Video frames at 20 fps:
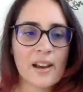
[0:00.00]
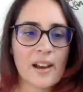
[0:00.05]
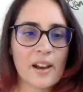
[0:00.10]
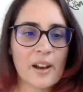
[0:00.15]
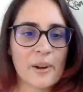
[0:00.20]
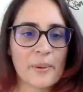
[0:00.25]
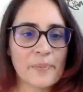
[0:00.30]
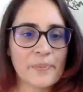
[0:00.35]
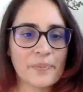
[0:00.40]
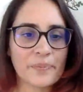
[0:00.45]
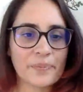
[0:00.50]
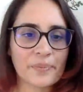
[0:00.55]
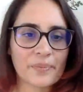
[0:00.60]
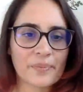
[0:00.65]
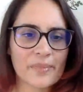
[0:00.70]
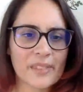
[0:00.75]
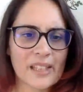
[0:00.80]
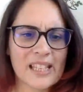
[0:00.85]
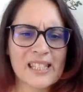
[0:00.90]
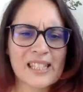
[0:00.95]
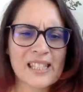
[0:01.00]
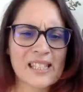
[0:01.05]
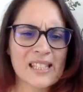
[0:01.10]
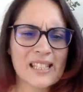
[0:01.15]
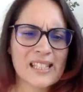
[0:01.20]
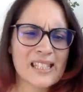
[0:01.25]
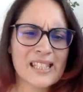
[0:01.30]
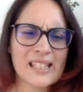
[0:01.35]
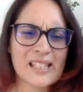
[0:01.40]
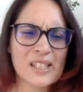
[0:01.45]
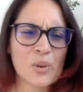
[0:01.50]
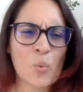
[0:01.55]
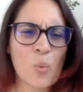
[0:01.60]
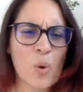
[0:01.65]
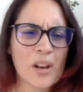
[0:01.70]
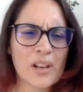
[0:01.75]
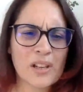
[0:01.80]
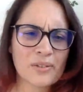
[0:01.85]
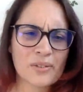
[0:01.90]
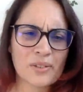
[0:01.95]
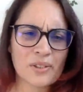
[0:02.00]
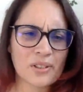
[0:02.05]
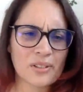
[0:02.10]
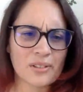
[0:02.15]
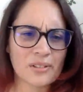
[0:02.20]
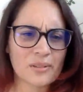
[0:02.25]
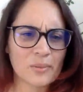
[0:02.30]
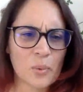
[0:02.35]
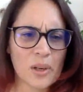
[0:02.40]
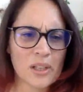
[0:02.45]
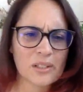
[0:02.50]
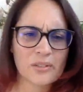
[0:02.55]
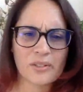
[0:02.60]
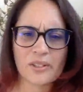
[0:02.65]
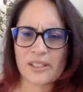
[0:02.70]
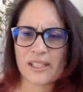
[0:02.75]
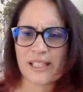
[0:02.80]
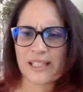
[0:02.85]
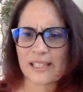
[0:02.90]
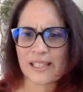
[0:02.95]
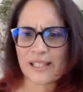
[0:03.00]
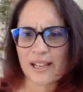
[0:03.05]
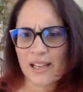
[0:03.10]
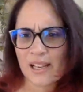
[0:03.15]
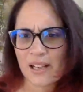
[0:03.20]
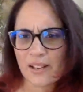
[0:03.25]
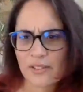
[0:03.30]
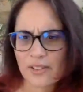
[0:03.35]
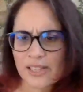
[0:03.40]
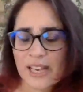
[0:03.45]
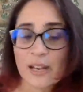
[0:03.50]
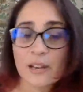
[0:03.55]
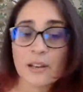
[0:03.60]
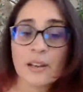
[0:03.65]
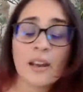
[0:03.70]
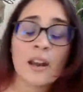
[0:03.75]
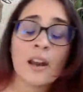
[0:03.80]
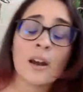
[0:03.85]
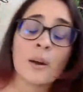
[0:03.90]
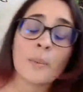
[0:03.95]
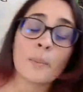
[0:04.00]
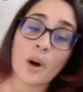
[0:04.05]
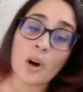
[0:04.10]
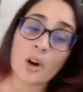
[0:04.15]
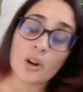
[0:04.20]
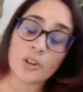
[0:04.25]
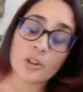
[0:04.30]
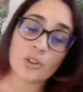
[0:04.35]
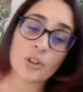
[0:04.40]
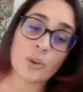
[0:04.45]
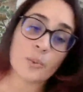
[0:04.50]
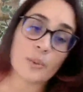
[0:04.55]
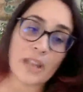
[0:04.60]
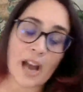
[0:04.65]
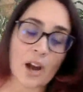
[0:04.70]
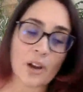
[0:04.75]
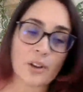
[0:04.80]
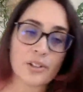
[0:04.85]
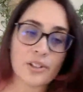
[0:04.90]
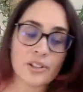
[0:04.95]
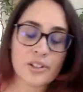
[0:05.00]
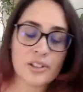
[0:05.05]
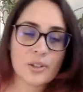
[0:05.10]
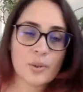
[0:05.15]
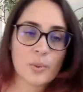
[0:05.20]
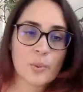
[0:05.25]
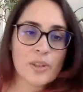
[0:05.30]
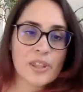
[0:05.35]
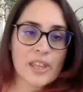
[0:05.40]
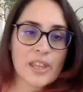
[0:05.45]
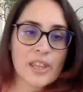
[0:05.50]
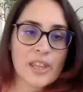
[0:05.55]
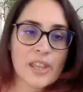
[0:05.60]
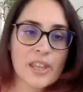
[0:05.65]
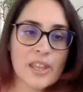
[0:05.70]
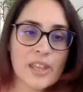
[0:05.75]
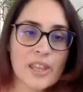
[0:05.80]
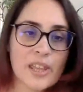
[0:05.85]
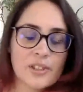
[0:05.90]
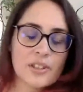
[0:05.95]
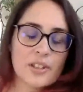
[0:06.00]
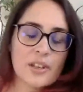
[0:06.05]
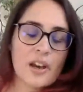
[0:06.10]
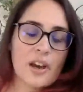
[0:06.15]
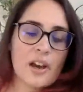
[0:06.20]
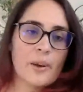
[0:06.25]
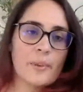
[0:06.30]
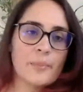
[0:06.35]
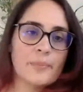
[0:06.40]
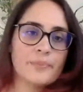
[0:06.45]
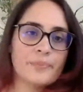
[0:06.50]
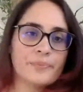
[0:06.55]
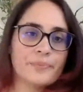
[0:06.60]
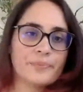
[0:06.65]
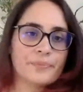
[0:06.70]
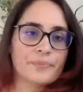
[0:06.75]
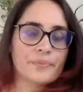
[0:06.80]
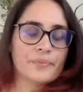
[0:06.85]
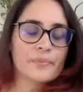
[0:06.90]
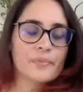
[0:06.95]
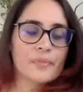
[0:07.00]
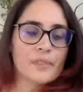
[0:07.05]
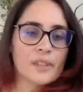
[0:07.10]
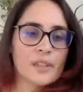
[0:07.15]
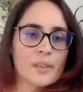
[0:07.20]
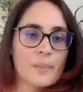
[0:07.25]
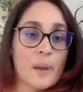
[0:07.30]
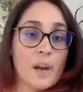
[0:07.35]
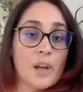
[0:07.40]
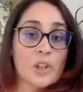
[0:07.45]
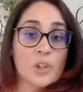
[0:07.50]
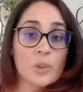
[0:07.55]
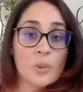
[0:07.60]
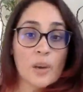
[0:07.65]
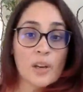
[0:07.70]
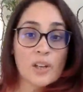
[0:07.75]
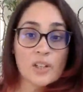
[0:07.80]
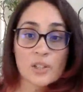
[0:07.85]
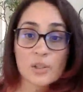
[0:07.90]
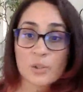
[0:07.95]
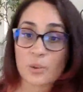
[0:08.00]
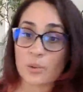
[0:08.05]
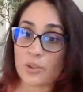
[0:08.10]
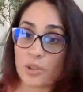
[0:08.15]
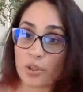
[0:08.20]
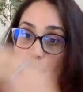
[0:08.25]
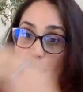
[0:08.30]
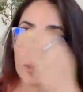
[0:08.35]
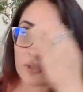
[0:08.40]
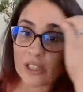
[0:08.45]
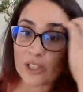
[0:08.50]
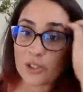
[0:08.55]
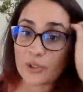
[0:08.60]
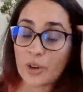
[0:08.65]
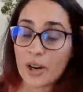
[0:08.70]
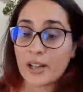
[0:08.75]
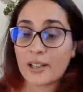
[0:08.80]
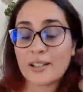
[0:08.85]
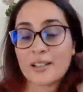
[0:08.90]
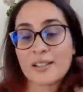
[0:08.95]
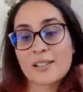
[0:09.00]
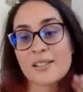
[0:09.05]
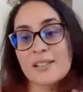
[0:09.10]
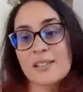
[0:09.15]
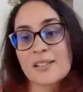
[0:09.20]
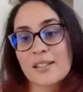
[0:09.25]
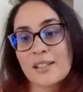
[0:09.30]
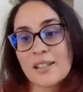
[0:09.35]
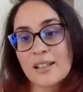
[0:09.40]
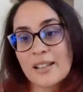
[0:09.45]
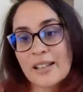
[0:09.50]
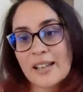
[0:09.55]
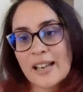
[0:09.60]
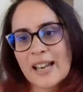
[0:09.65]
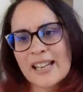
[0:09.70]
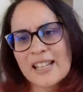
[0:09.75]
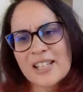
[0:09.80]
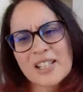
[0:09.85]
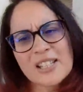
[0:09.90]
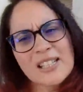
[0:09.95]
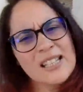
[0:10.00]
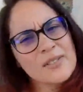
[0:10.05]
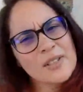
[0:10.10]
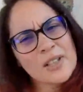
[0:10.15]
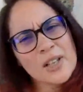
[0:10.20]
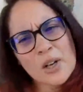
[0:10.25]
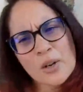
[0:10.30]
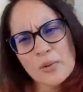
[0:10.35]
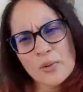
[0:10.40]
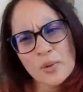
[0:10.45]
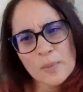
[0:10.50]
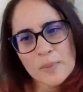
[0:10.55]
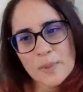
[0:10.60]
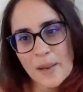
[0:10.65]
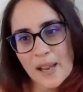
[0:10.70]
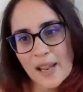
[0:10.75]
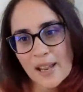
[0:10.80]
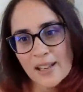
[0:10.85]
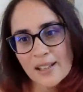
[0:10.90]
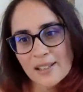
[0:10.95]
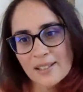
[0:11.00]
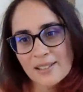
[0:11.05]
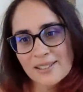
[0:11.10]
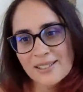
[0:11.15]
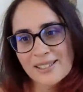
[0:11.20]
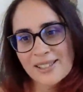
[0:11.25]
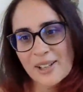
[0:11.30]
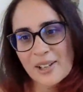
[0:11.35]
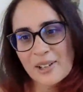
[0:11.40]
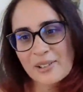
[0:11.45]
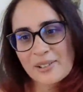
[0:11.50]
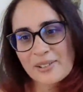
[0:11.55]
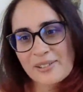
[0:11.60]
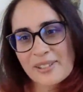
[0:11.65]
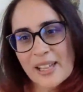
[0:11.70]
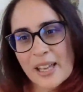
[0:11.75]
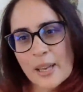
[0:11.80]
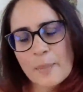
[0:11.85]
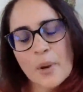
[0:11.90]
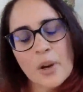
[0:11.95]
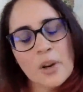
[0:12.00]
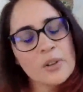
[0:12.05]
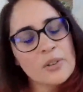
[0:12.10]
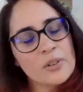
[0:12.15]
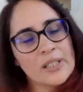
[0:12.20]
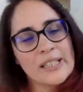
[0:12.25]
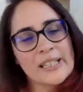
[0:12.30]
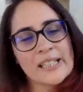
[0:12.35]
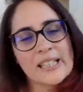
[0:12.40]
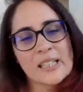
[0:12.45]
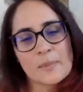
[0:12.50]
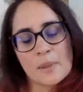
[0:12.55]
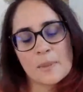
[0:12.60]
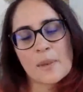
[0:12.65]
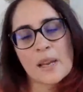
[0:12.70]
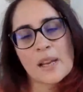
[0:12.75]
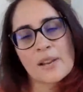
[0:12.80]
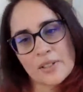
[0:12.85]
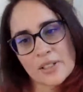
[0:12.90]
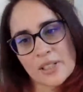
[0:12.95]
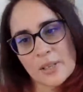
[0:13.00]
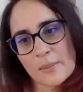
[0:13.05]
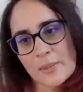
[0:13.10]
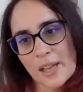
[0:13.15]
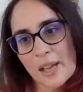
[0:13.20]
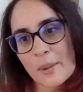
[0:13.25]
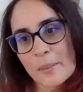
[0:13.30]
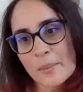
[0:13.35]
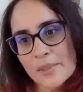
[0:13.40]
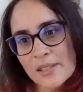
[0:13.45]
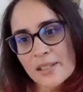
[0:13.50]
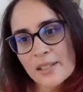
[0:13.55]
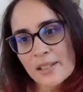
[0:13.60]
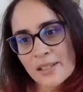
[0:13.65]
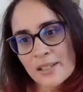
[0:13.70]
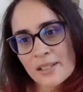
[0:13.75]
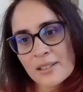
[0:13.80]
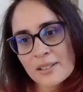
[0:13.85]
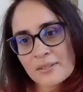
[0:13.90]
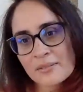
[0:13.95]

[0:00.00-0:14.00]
Sure. Um, it's, it's a wonderful, wonderful technique. I love it. And poetry without without um, punctuation is also really great because it just leaves a lot of room to play, you know. And poetry needs to be playful sometimes.